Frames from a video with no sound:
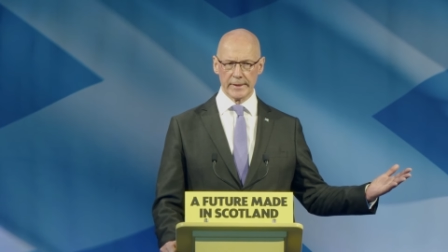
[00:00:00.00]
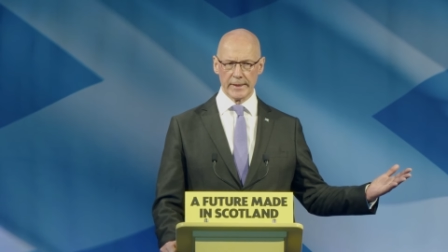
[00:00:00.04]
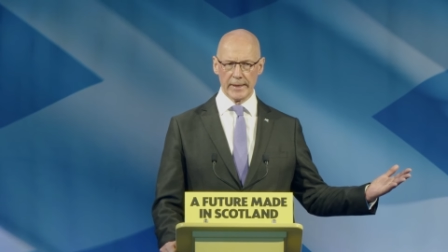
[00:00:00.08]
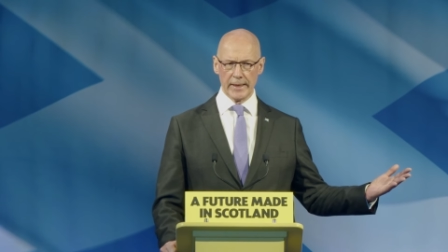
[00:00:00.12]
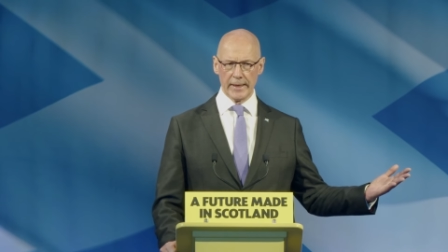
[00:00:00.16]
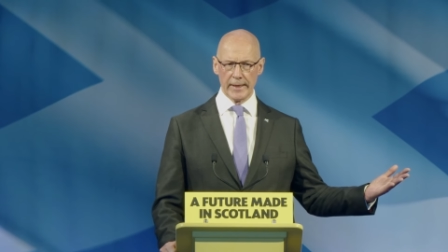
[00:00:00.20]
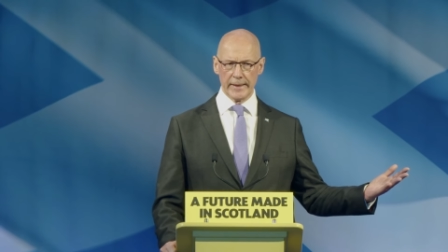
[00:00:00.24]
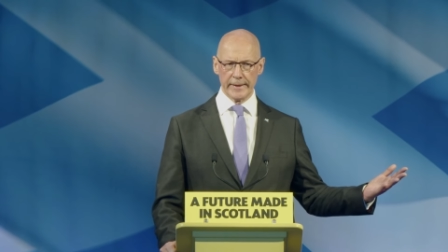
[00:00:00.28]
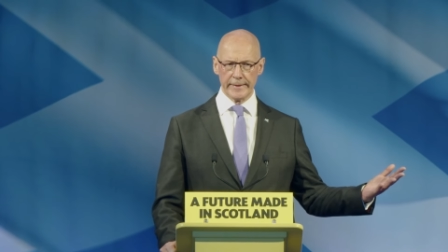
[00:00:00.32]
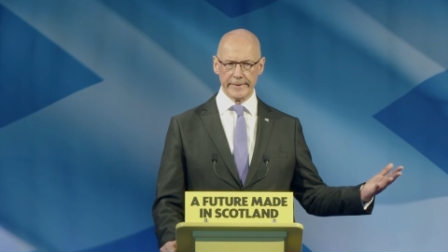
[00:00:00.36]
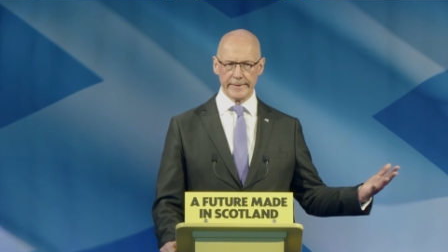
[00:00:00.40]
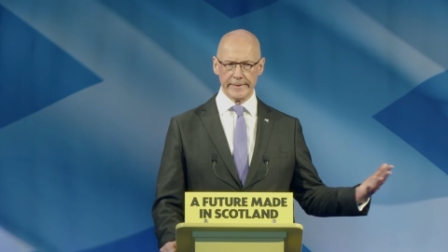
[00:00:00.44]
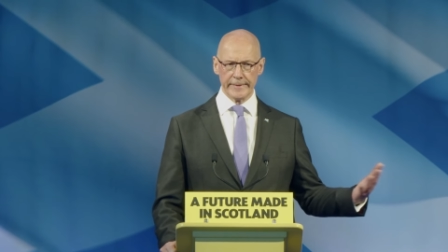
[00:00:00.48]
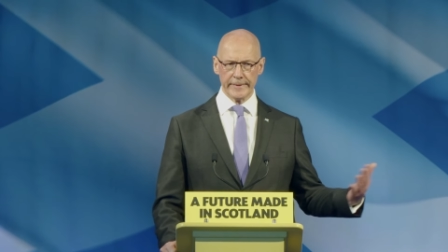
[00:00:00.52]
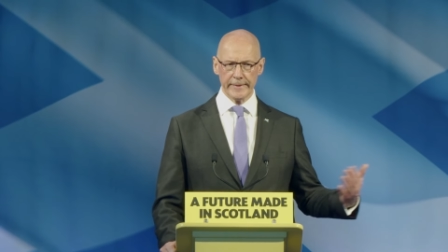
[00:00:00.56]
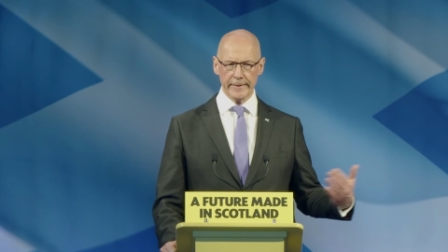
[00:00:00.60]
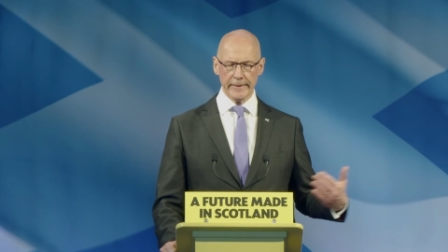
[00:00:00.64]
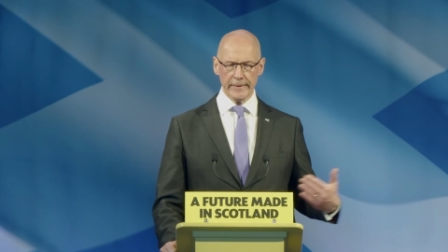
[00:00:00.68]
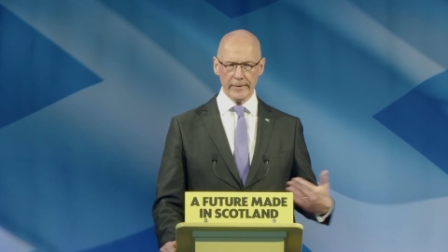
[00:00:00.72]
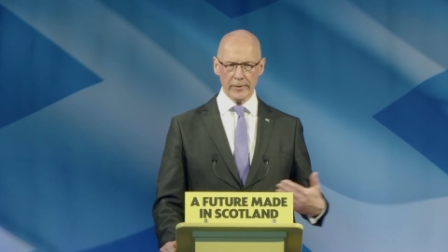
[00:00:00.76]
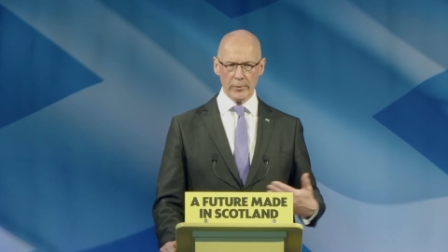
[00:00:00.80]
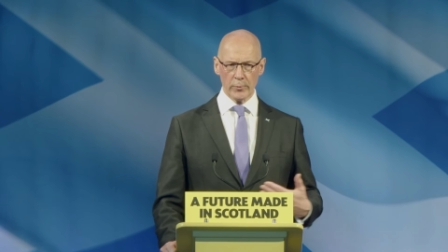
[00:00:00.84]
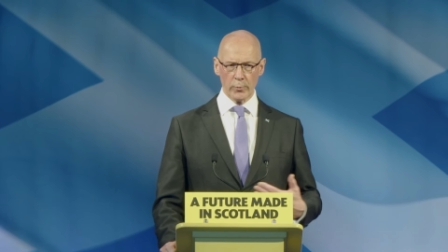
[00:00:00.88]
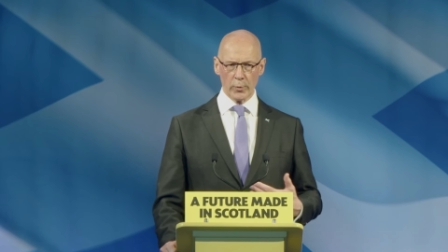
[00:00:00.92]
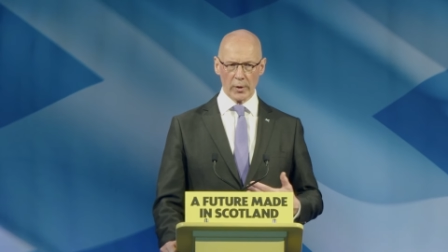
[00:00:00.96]
and
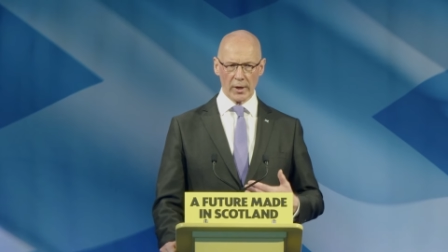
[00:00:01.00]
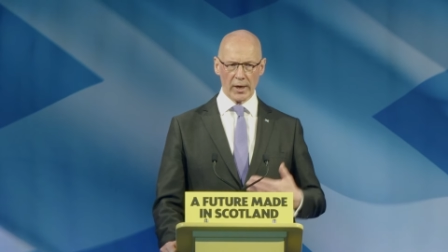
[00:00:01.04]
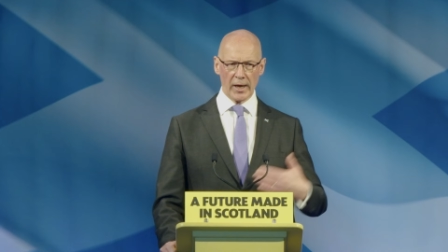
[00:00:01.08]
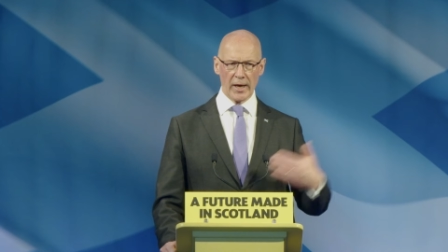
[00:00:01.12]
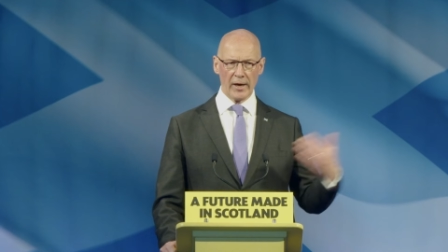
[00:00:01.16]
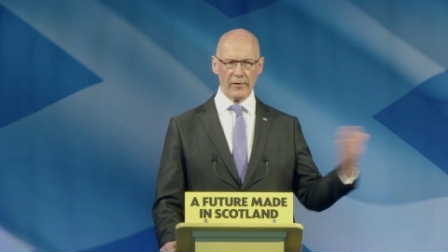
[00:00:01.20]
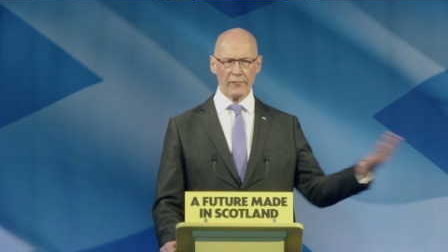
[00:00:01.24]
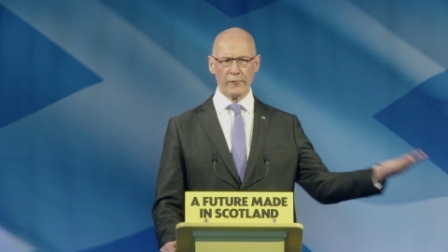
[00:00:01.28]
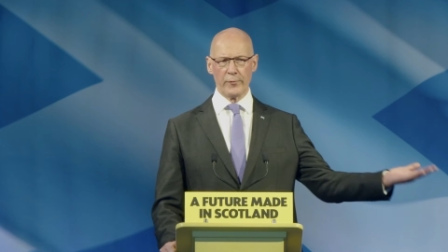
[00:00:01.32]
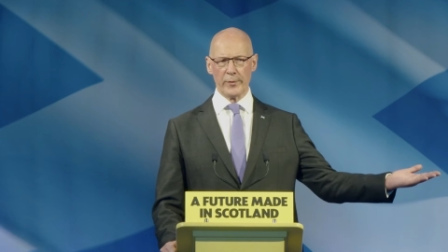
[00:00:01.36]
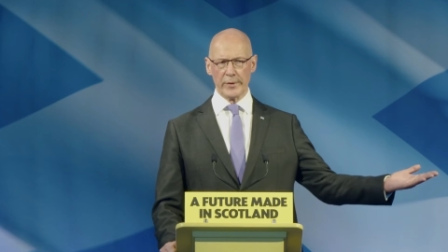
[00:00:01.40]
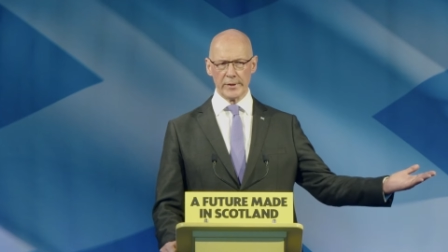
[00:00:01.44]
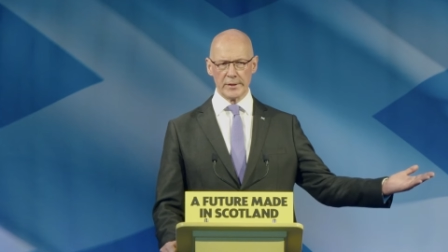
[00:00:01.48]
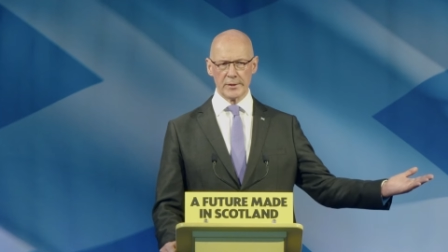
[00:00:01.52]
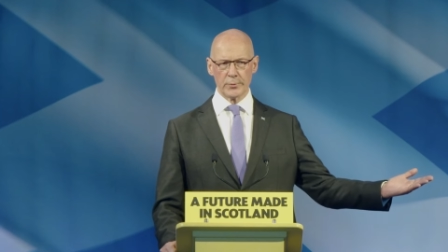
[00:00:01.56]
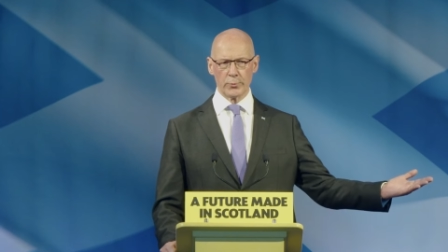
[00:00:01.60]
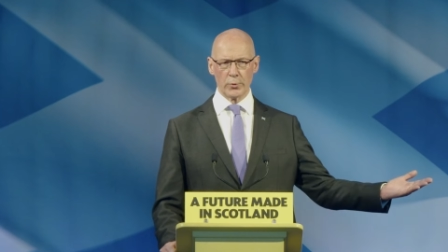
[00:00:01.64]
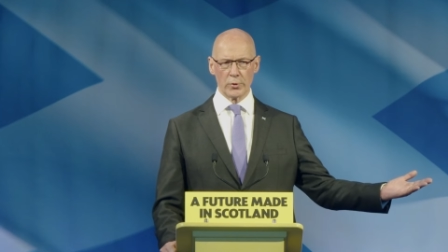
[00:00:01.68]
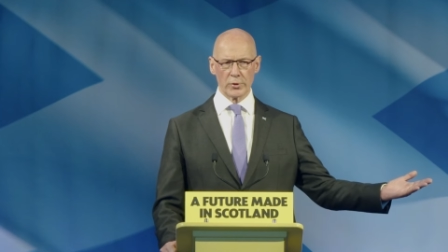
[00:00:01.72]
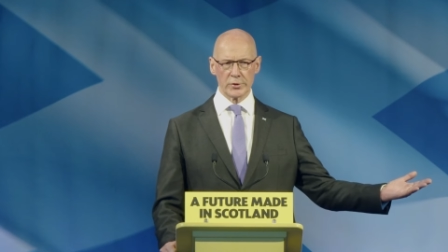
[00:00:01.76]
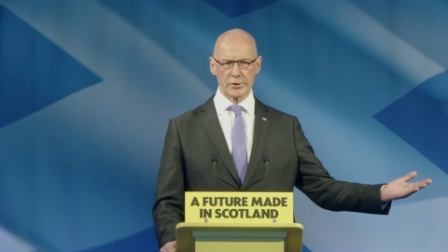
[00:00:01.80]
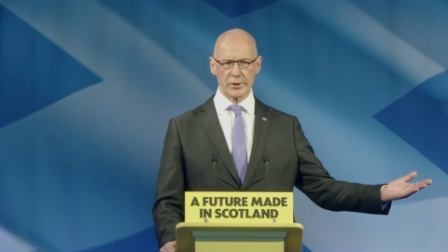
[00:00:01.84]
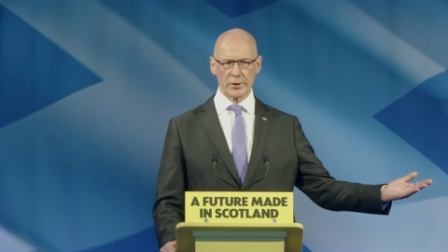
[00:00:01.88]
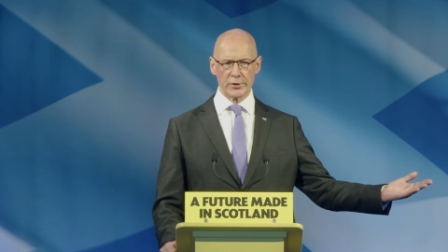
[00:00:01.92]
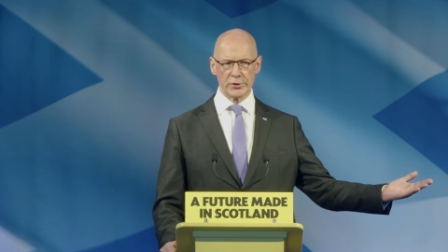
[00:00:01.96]
we're halfway
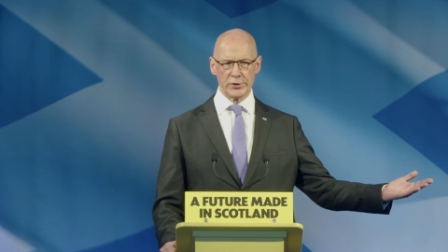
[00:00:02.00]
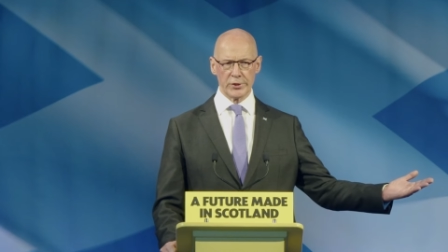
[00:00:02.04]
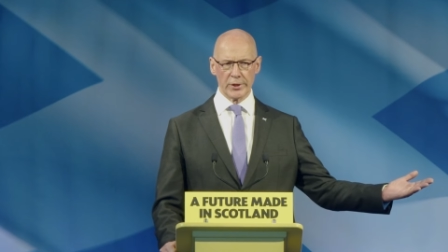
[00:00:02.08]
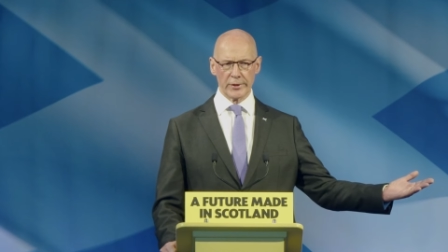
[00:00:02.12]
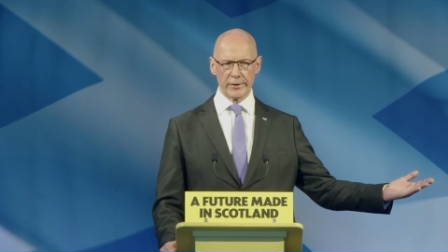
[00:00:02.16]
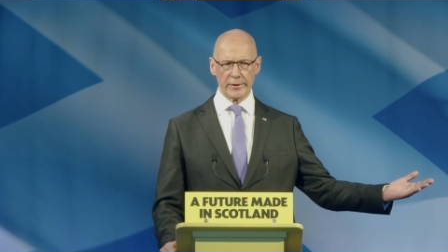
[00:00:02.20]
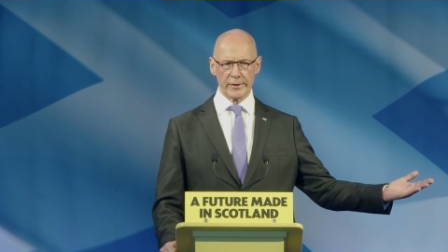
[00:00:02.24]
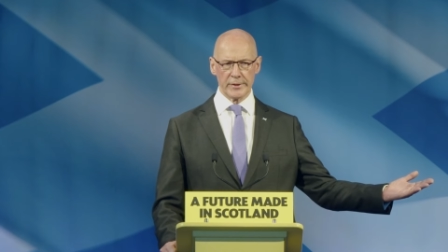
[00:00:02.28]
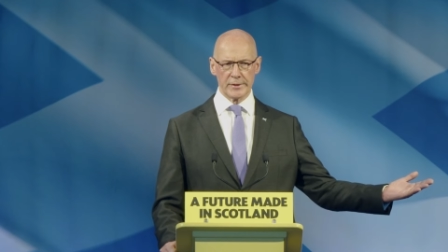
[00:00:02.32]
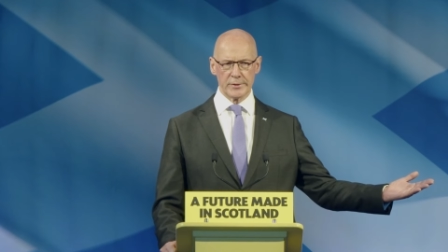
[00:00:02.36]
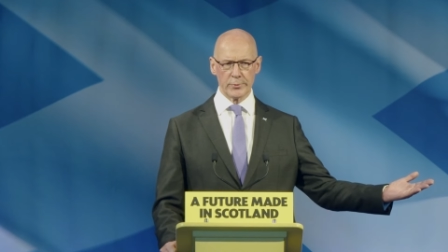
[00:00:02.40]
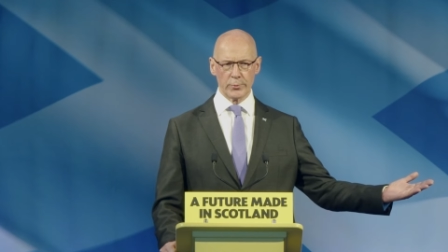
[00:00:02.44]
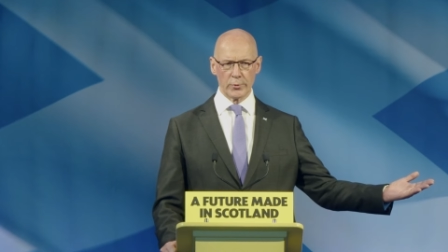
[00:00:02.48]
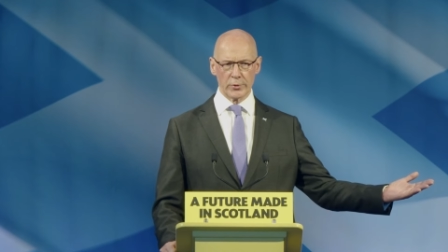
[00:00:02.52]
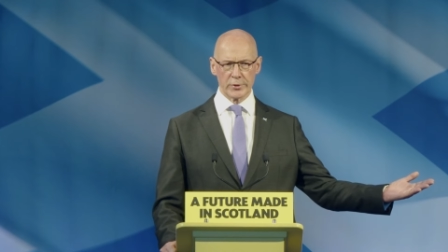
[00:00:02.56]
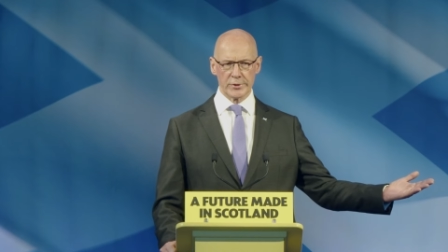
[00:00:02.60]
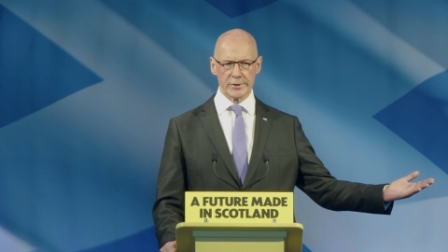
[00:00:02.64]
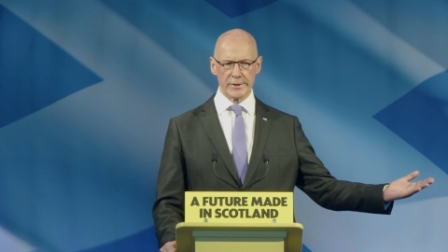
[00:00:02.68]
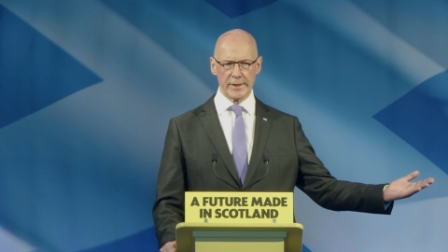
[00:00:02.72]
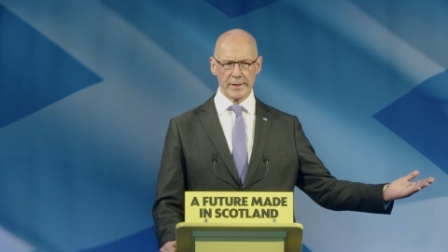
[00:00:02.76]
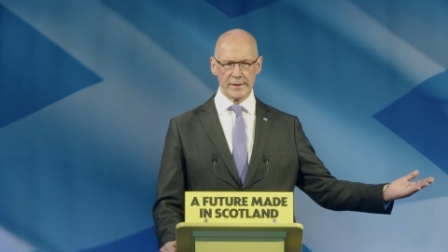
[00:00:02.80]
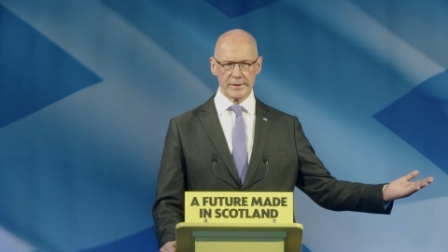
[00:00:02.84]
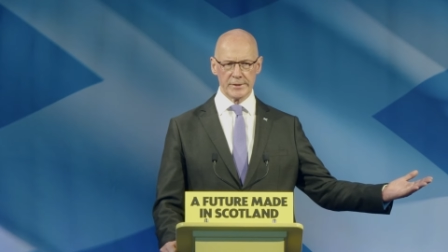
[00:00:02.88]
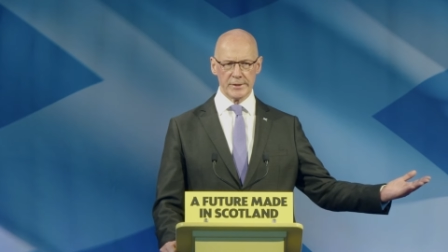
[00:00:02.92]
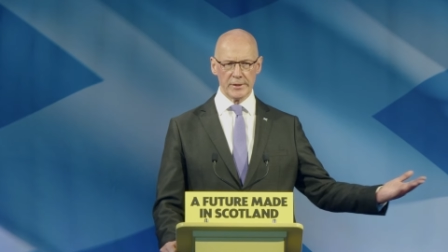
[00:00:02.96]
towards our journey towards
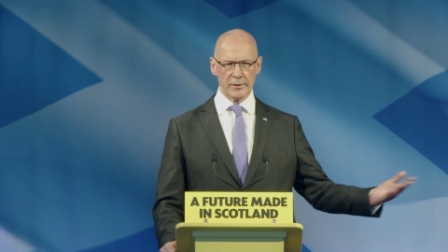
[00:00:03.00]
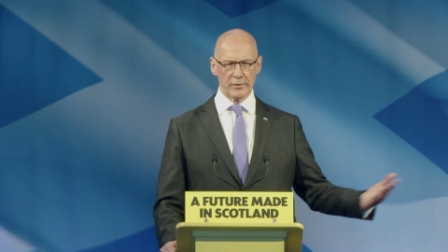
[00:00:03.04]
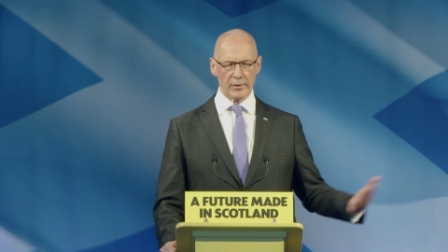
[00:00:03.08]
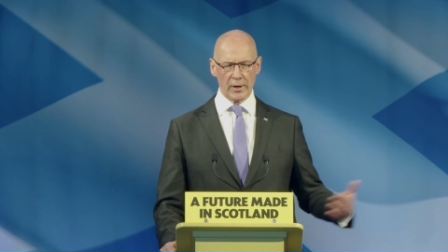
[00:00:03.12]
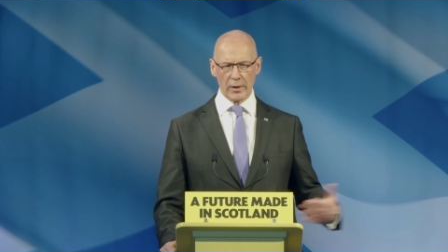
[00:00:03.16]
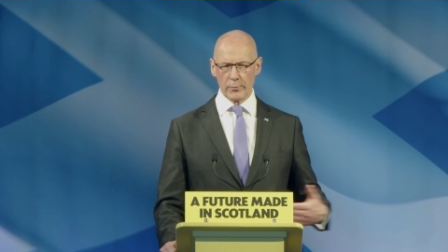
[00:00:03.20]
net zero.